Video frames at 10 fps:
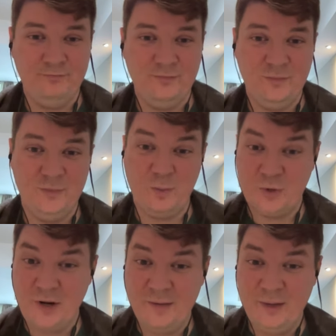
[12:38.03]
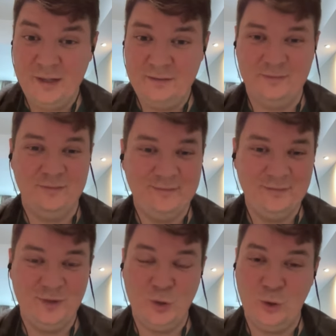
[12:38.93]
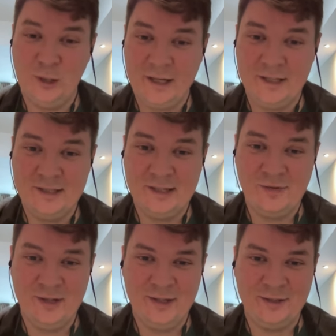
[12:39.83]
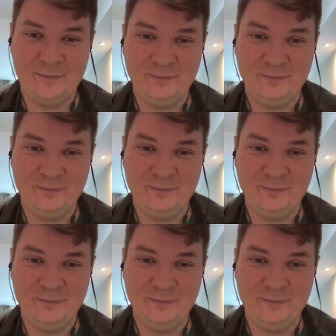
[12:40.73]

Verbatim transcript: subscribing or liking this video.